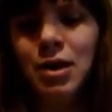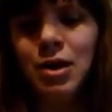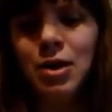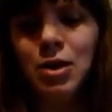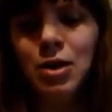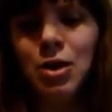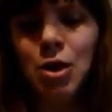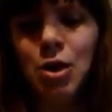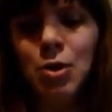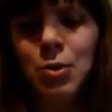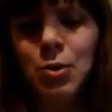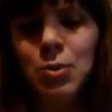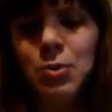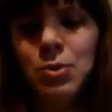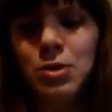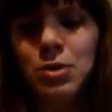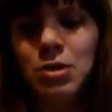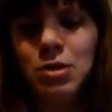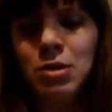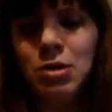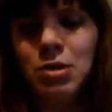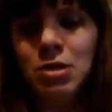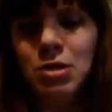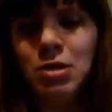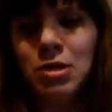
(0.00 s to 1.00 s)
so
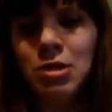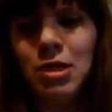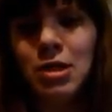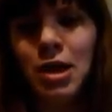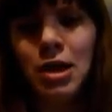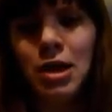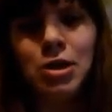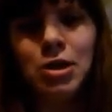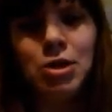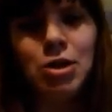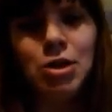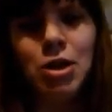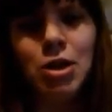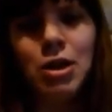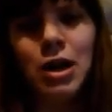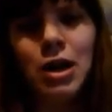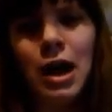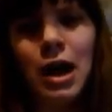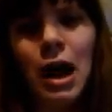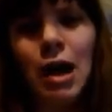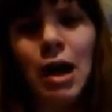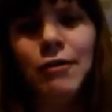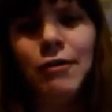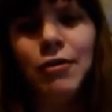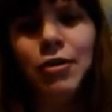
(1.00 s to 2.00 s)
that is all I
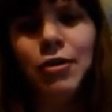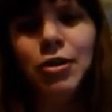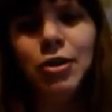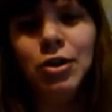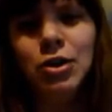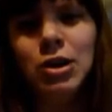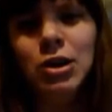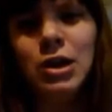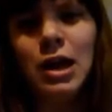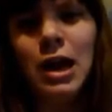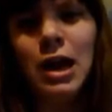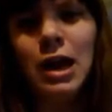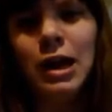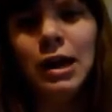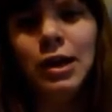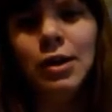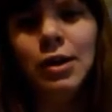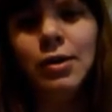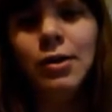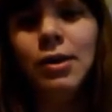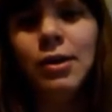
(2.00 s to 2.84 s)
have for you today.